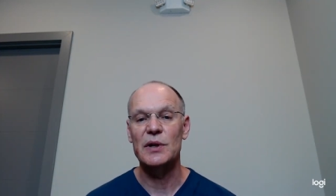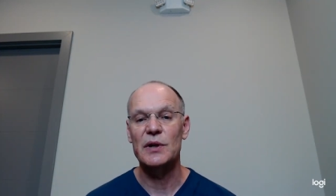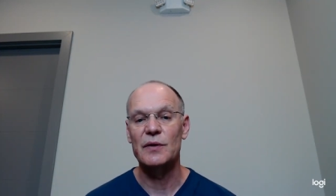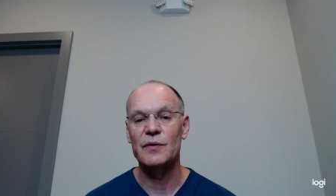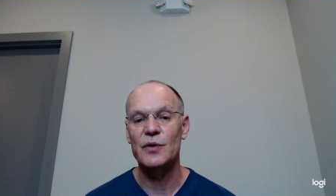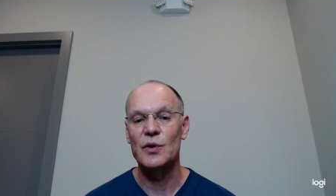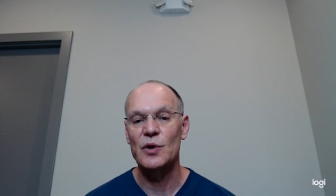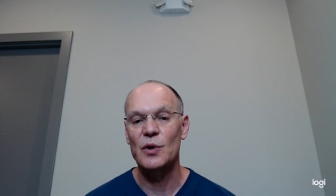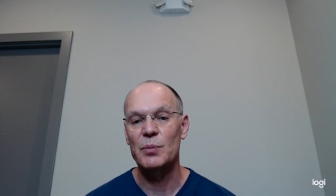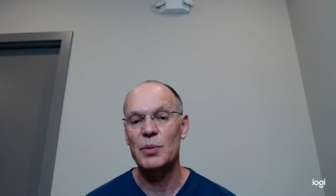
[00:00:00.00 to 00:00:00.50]
If
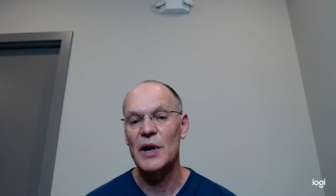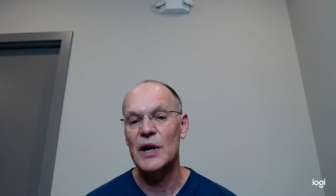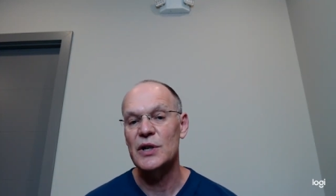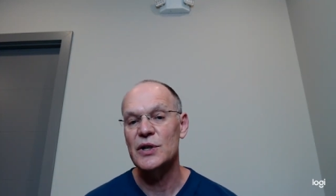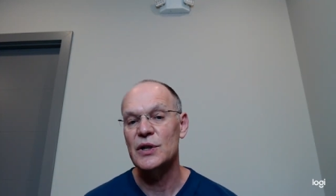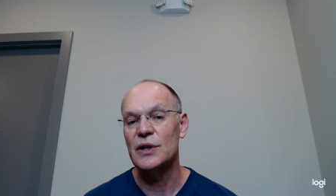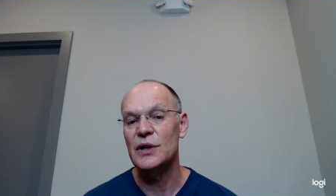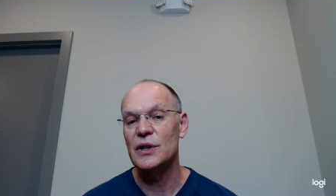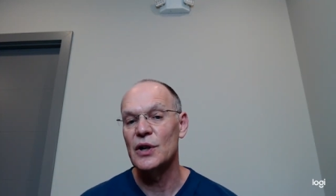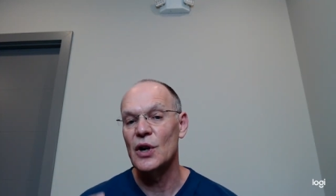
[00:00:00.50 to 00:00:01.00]
you're a
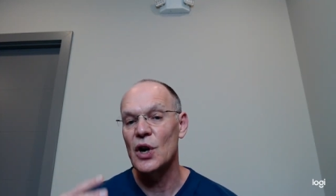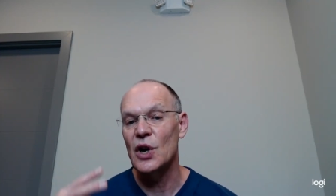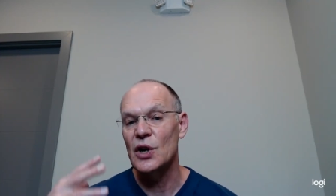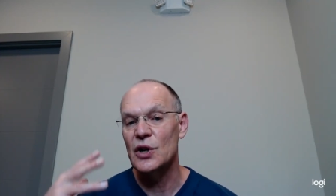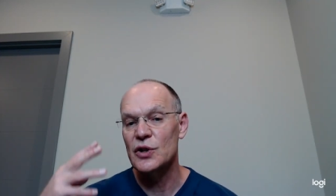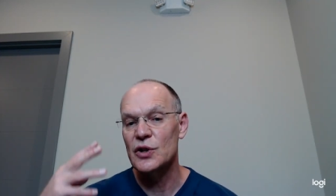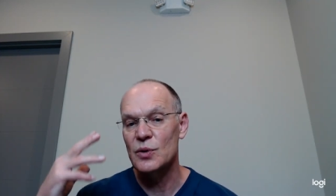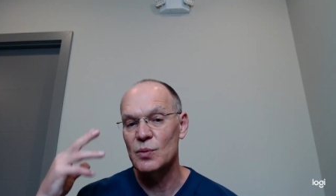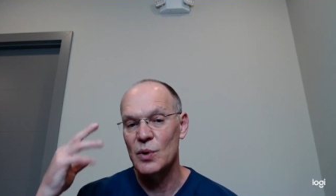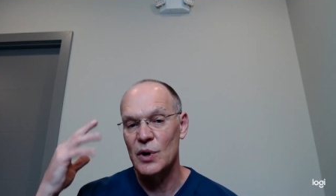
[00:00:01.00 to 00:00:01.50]
patient in
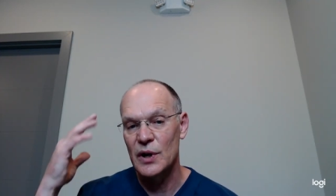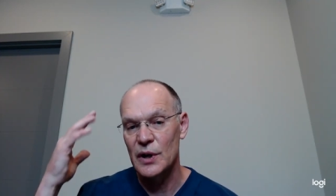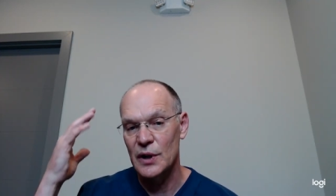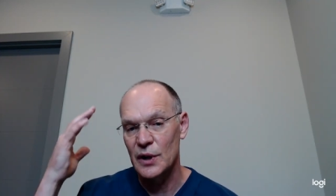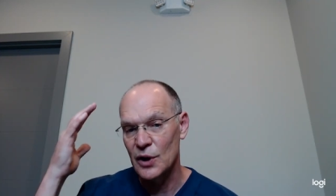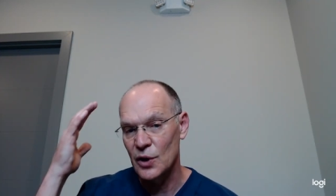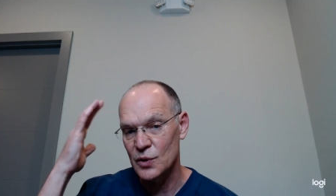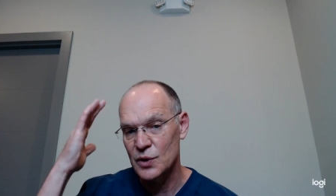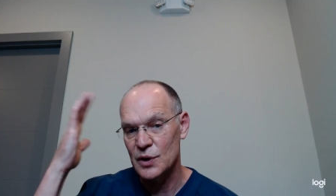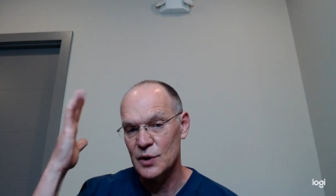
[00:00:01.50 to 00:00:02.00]
ours, we're going to
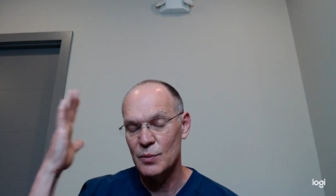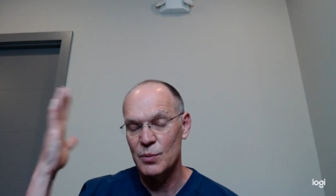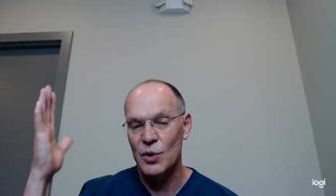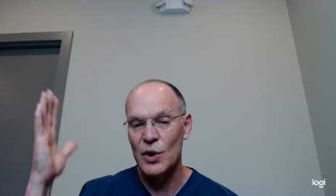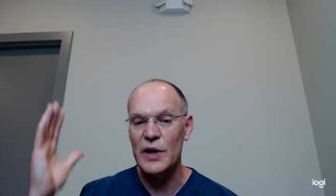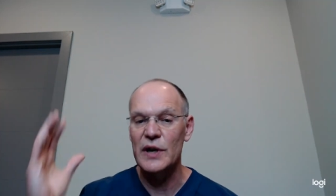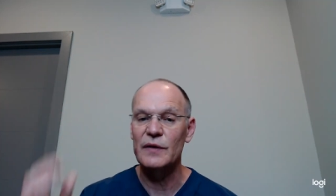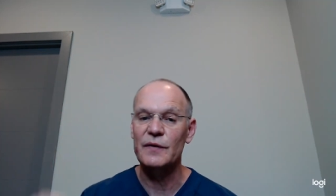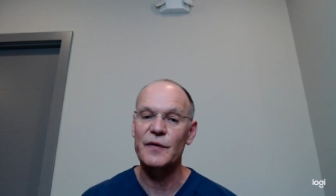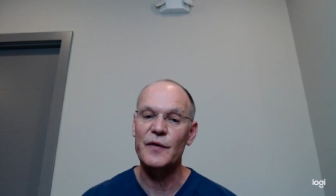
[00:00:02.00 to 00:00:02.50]
go to the
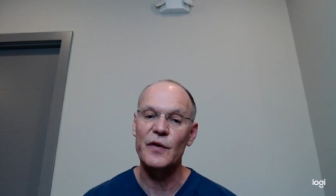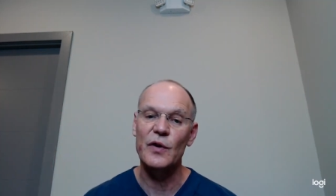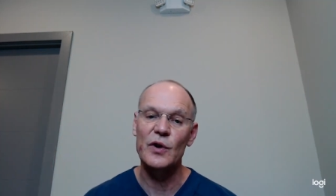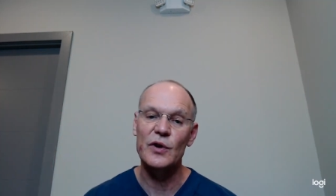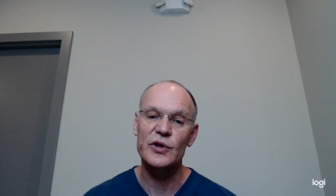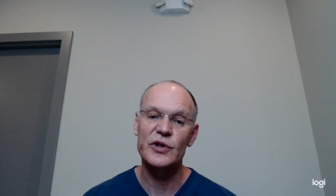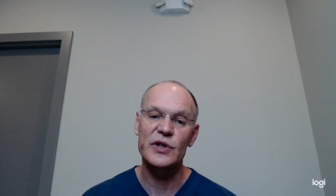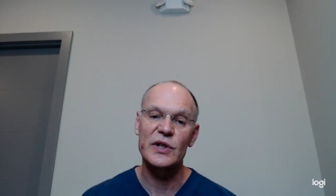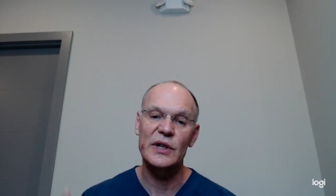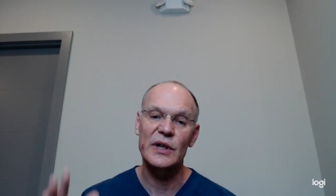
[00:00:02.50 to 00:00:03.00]
brain
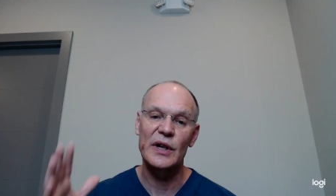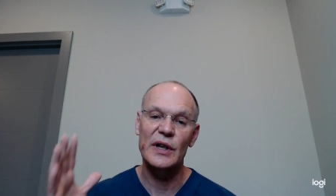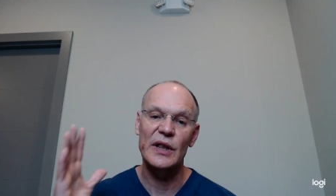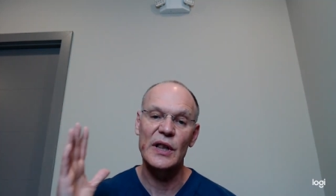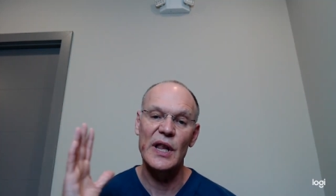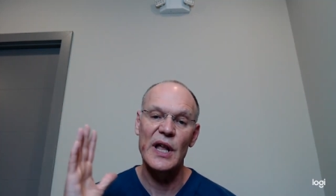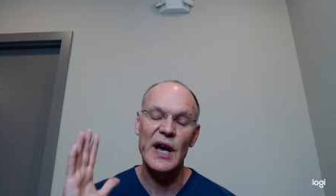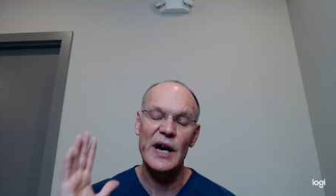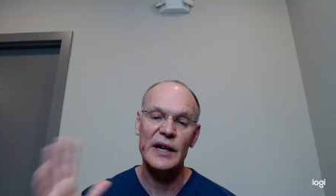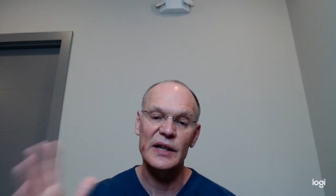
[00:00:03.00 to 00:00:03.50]
first and
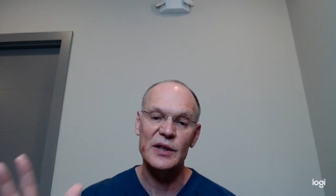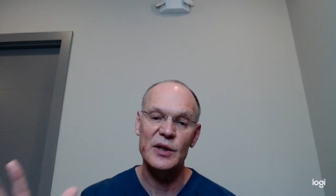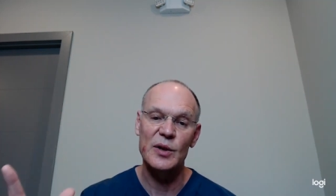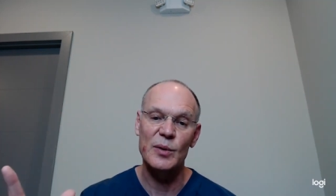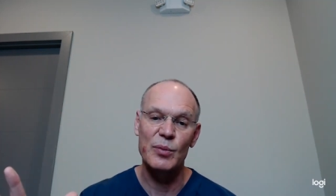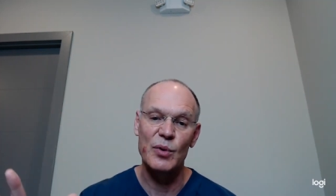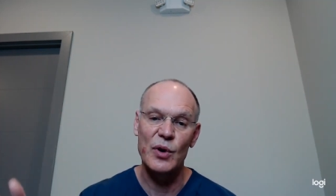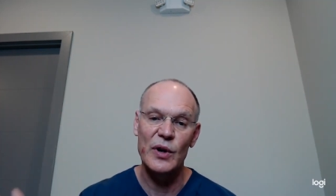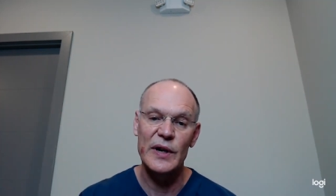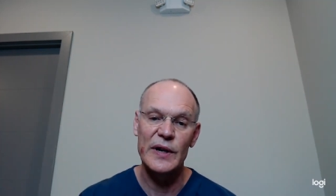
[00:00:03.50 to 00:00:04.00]
unlock the
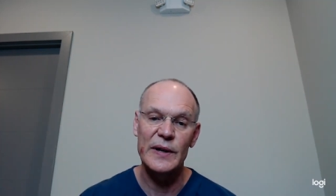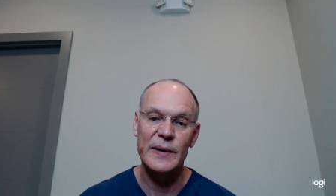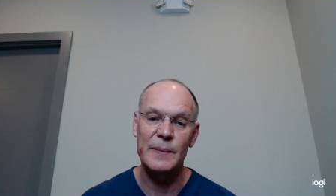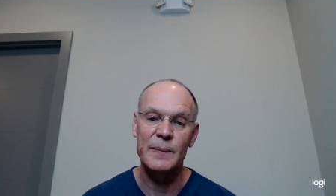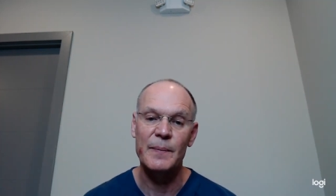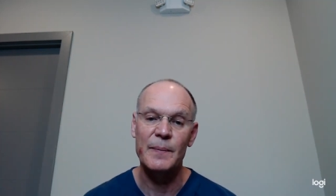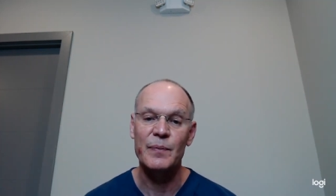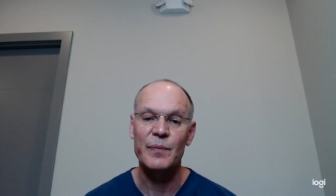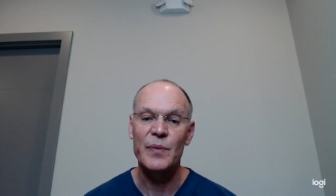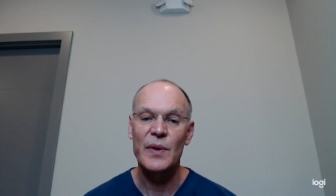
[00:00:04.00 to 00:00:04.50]
brain
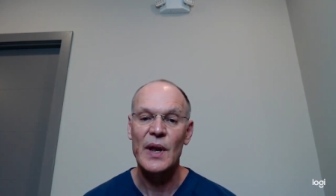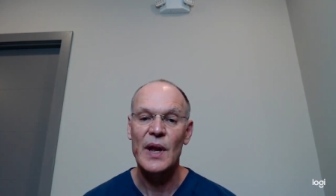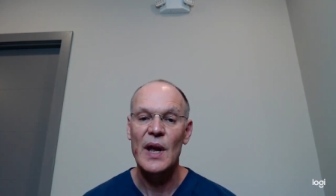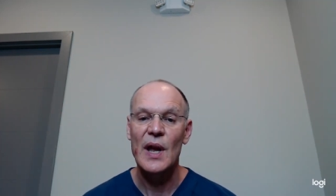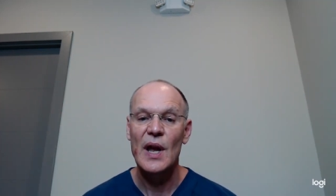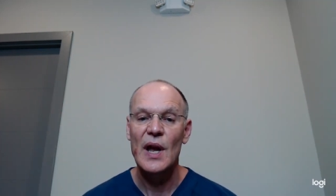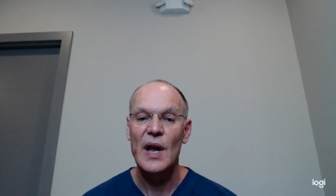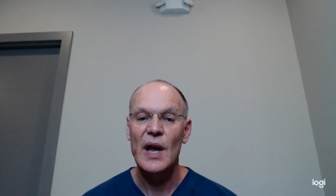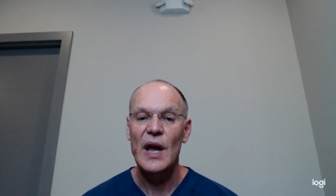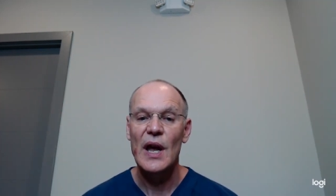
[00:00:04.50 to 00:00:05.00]

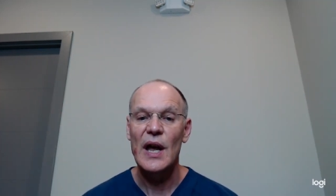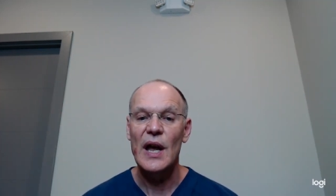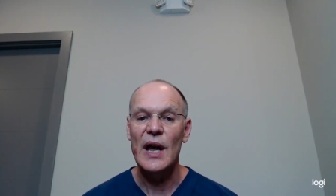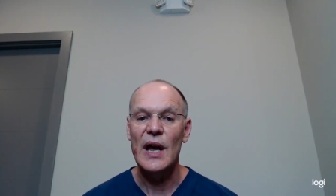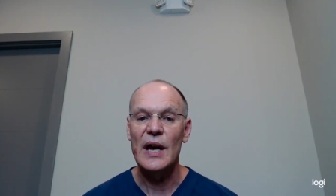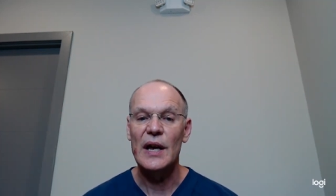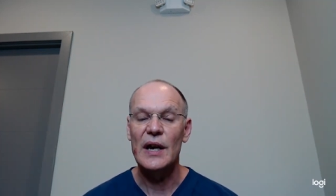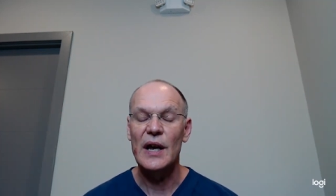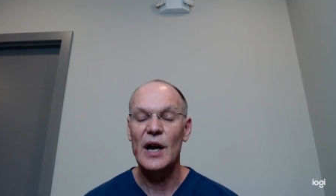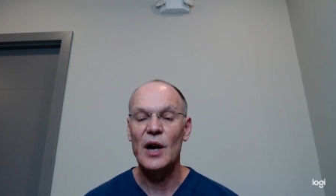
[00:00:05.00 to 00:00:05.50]

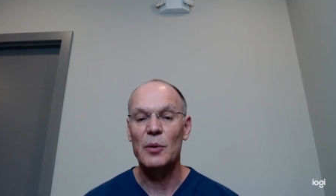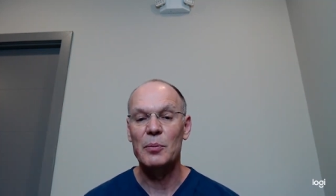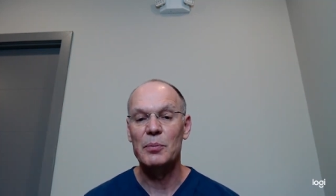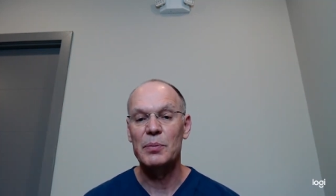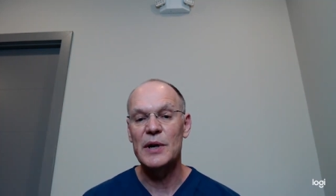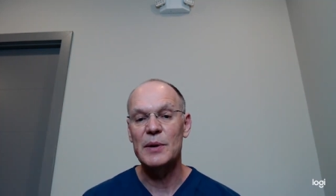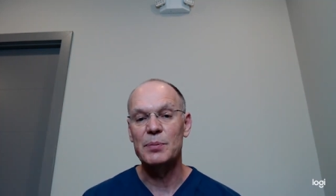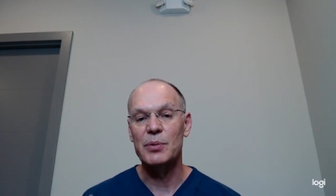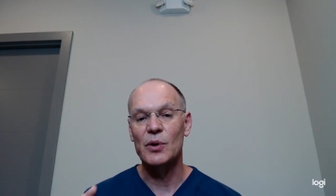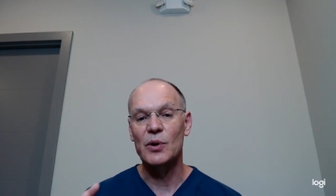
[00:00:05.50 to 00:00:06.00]
and help
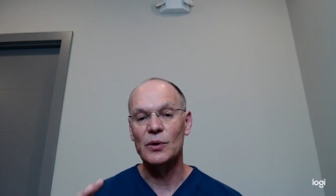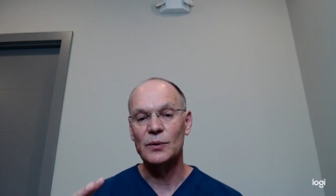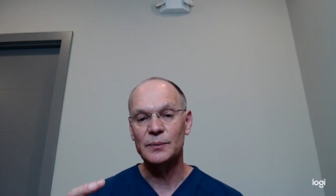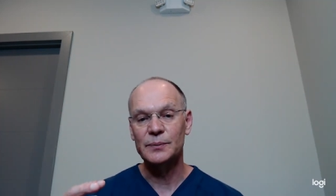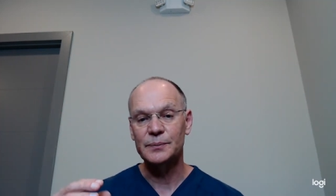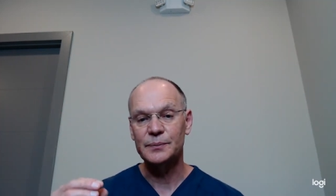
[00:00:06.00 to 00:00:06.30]
people